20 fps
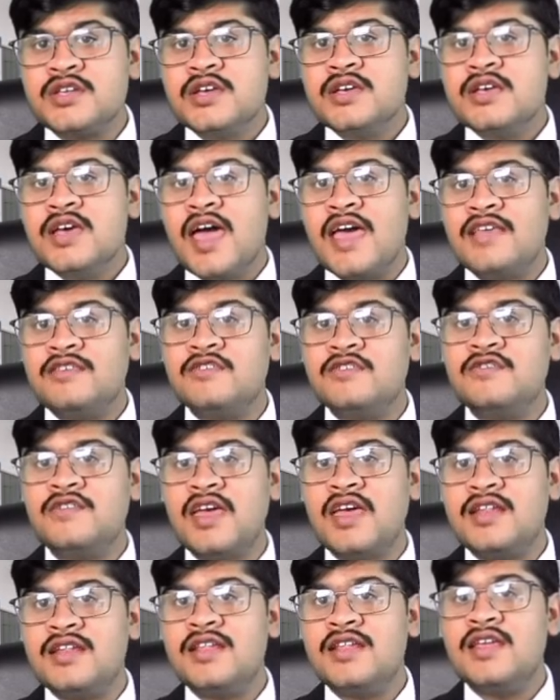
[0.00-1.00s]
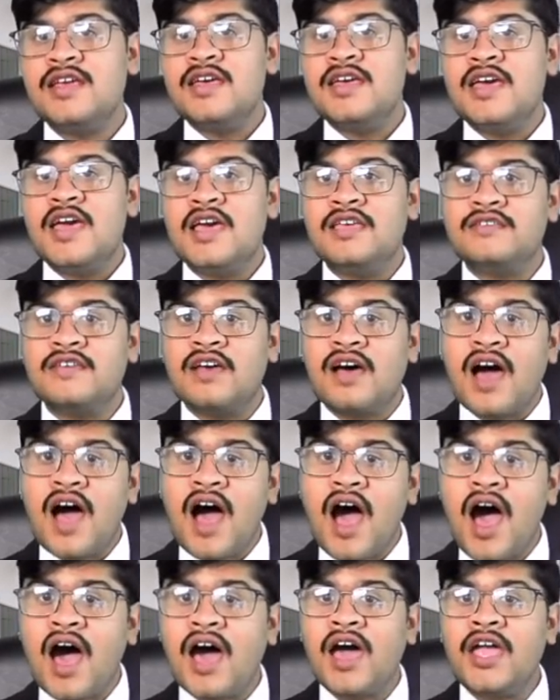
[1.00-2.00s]
SSN is a
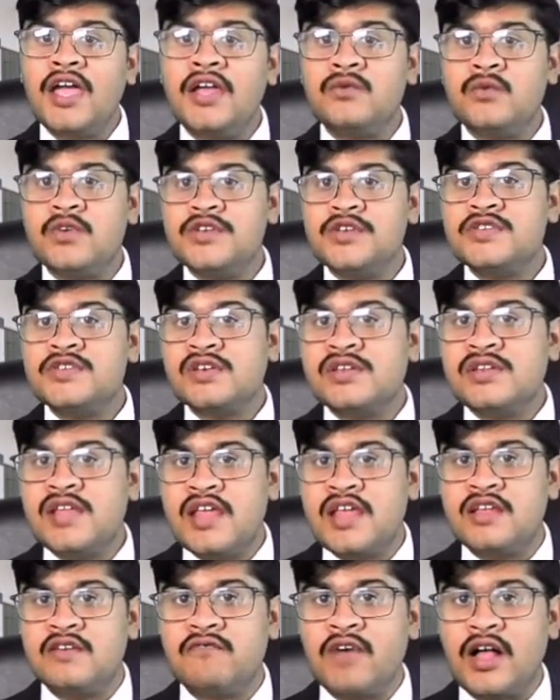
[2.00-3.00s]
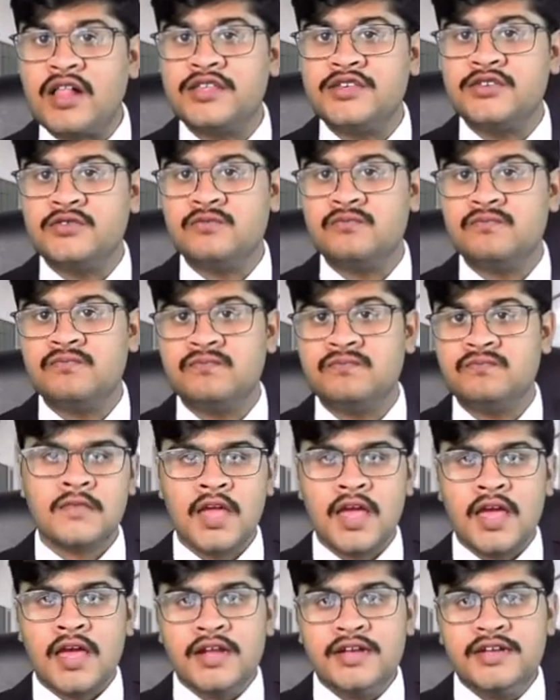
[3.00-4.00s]
high risk data value.
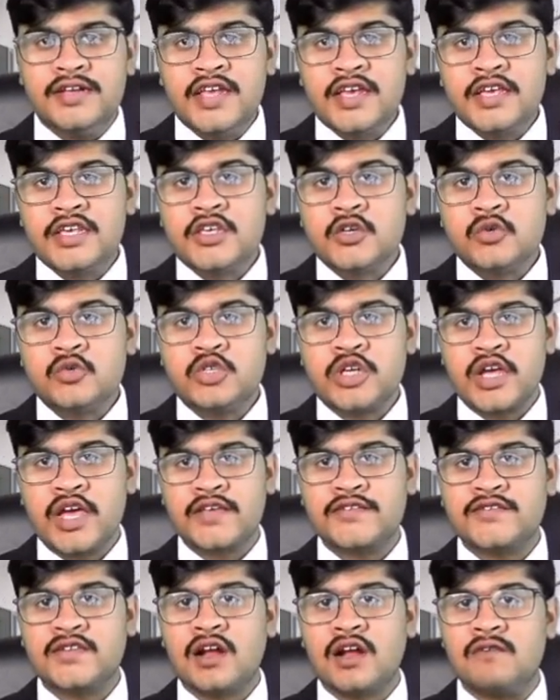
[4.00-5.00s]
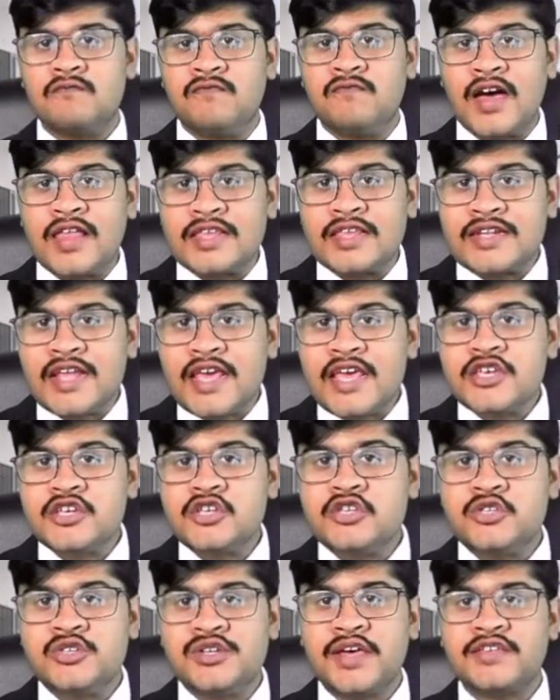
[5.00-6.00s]
DQ checks are validation
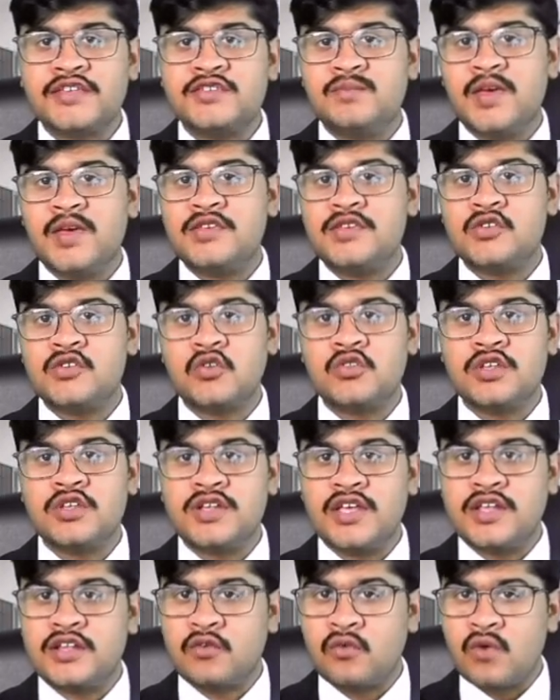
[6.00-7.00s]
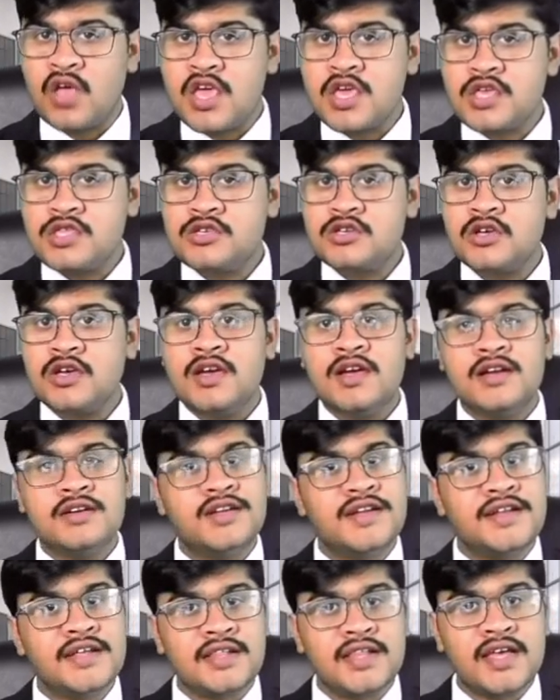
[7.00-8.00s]
checks based on the data range,
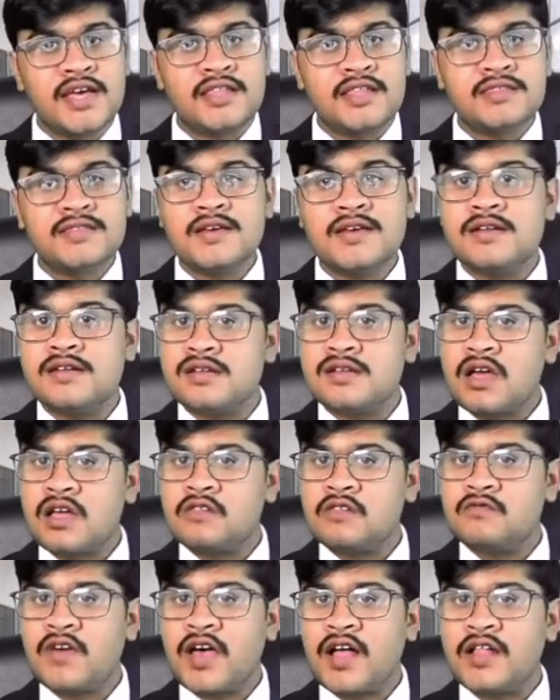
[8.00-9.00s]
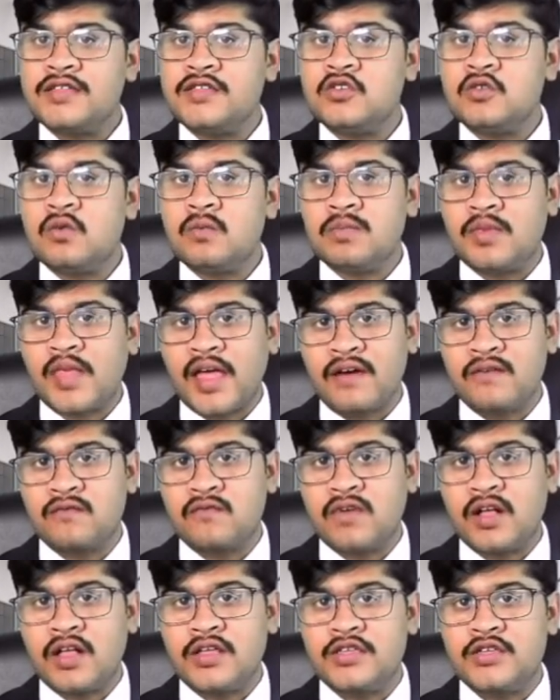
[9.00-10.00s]
data length, null value, blank
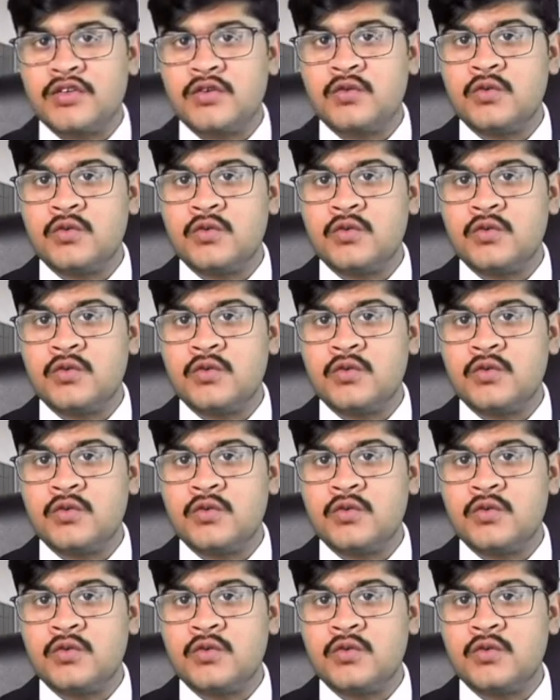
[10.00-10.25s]
value,